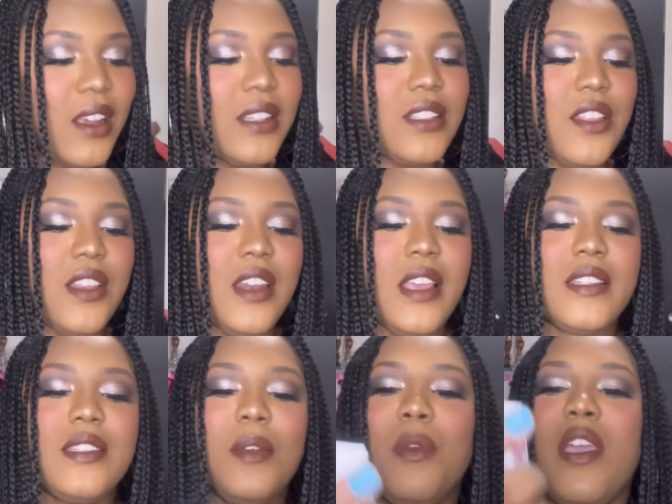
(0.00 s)
so the
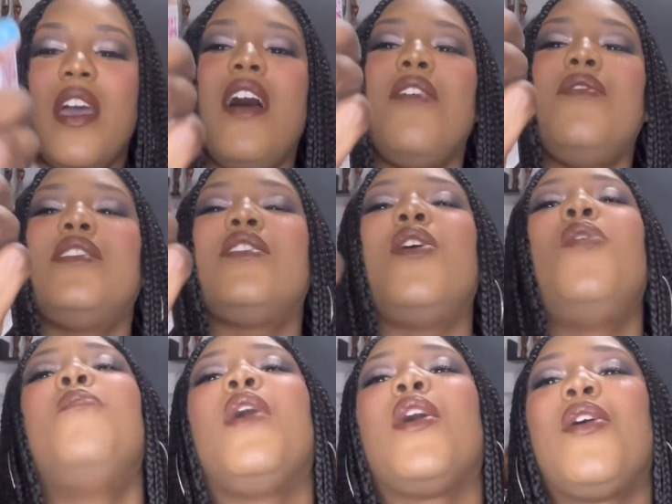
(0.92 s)
next thing we have is, oh
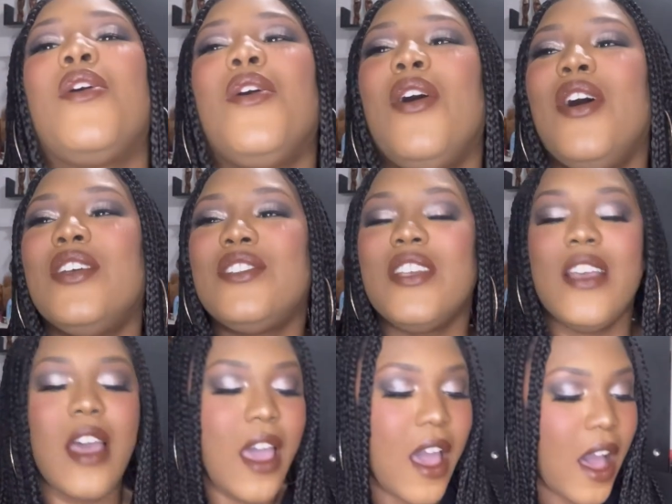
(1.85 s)
my gosh,
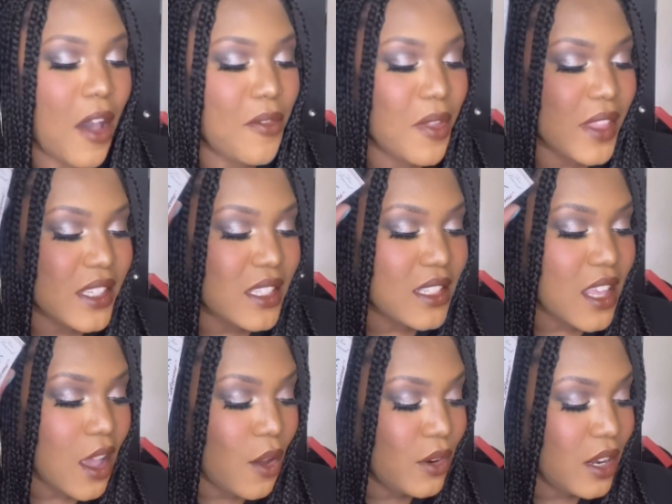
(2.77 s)
I think this is
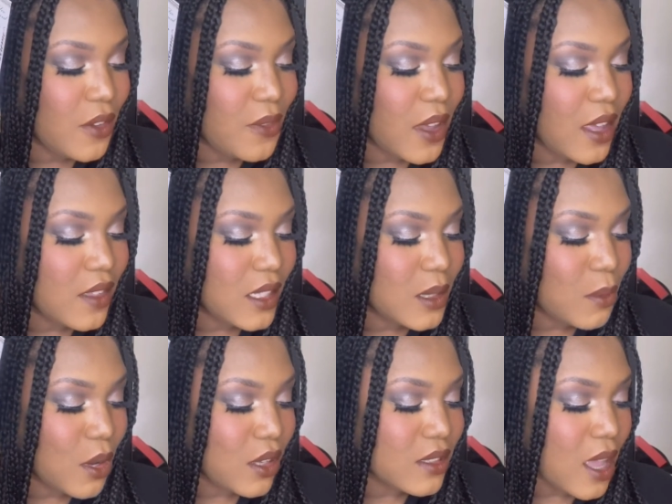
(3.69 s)
the only thing in this
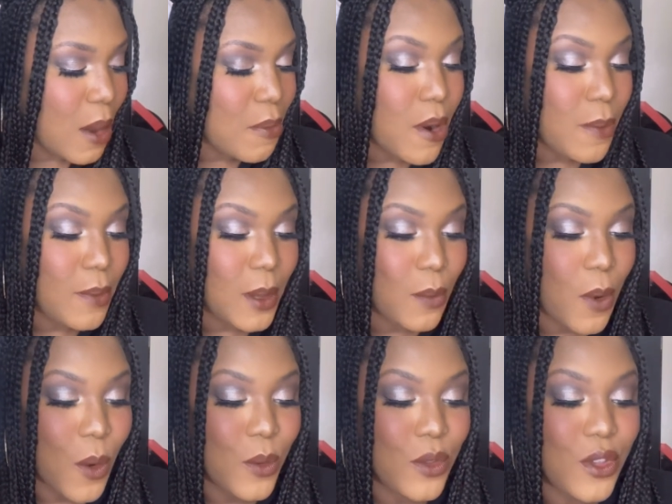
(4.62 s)
box that I probably
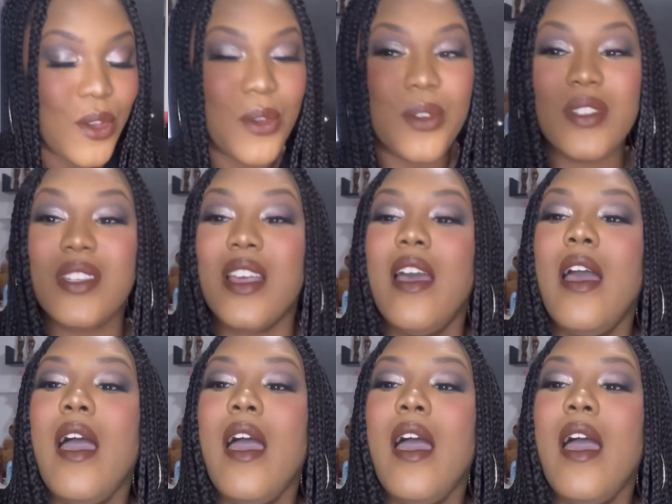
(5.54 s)
won't use.